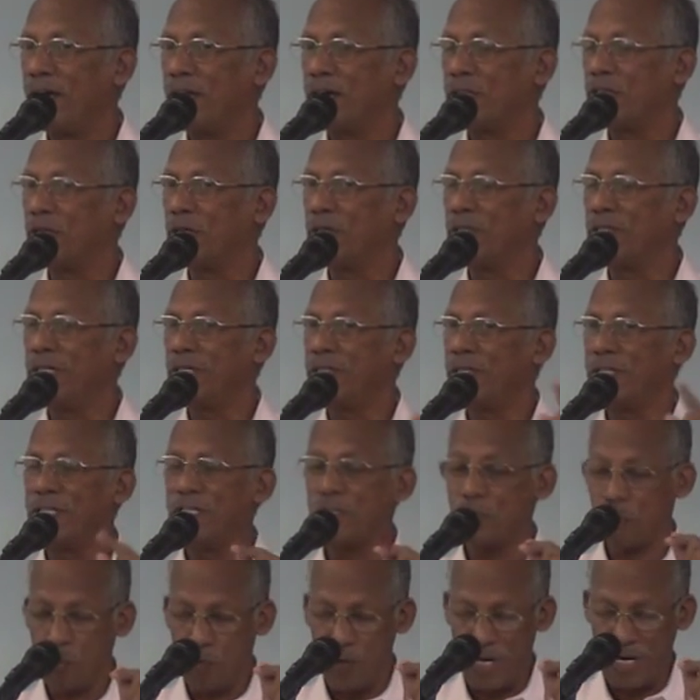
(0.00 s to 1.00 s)
So this
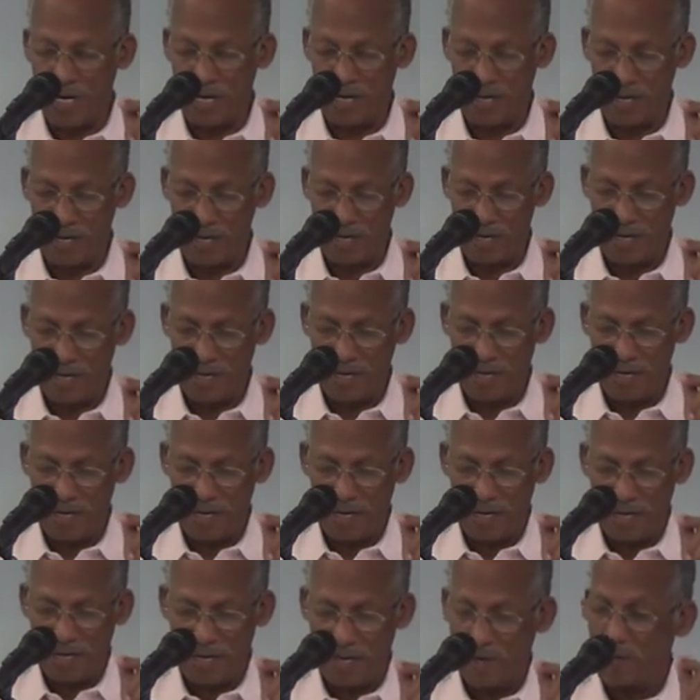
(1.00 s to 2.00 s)
is the way.
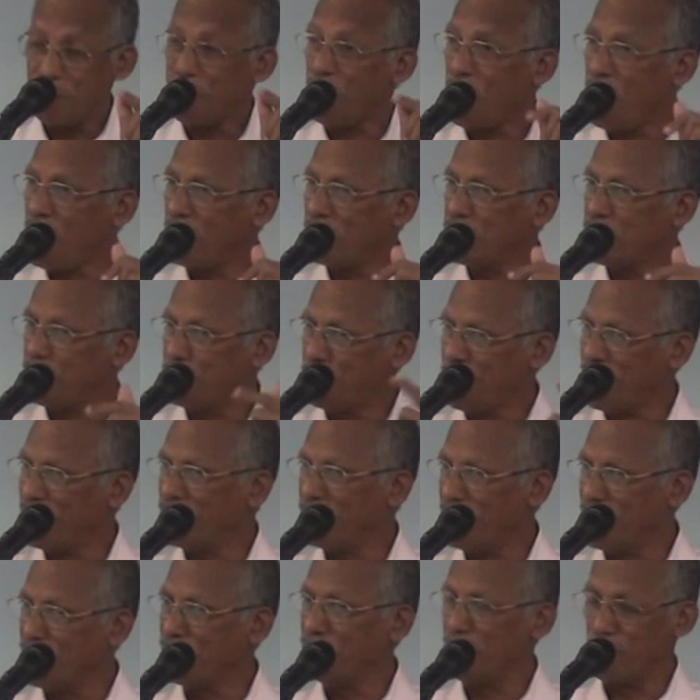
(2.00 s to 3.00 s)
False
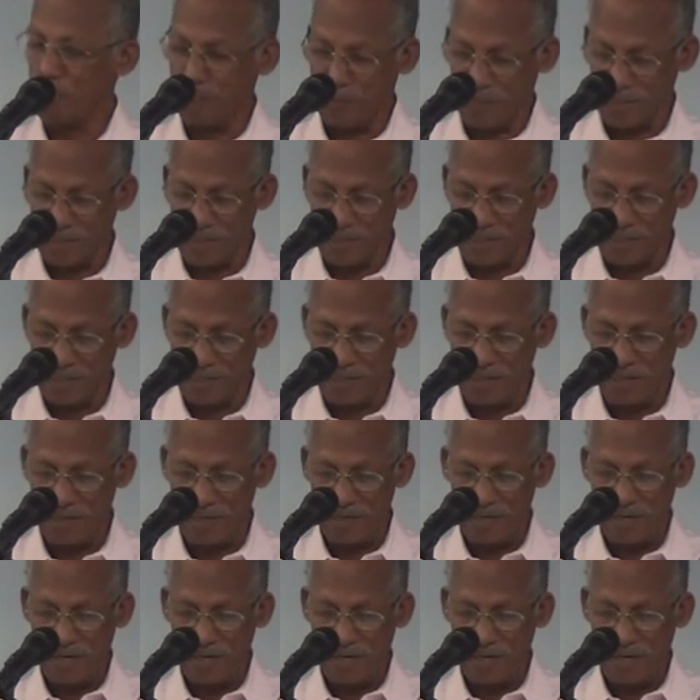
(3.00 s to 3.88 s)
brethren will be there,